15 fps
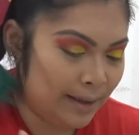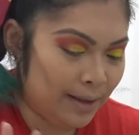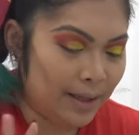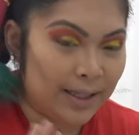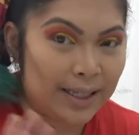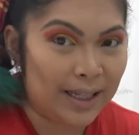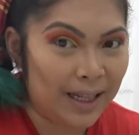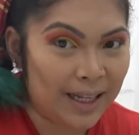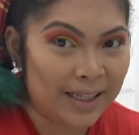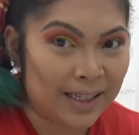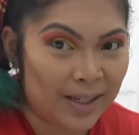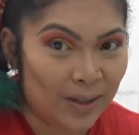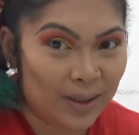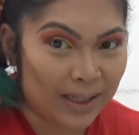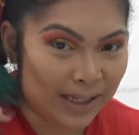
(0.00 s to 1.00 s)
The
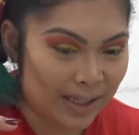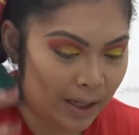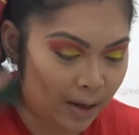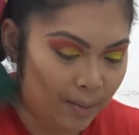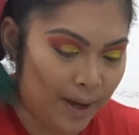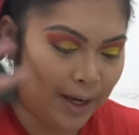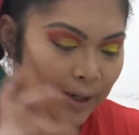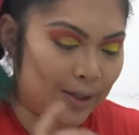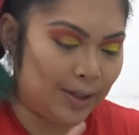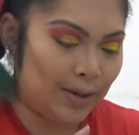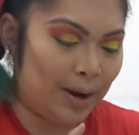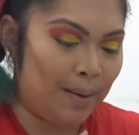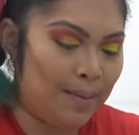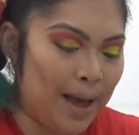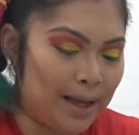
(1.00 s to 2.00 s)
Celestial does look better, so
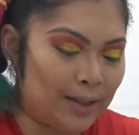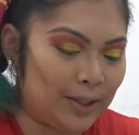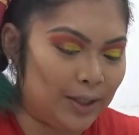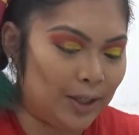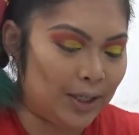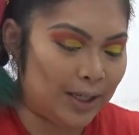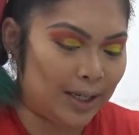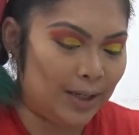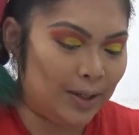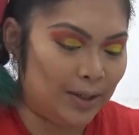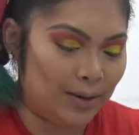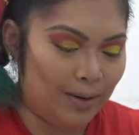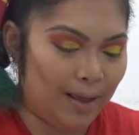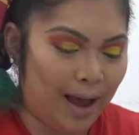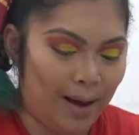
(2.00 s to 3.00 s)
I'm actually just going to
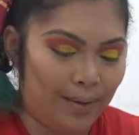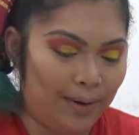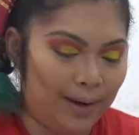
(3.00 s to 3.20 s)
do that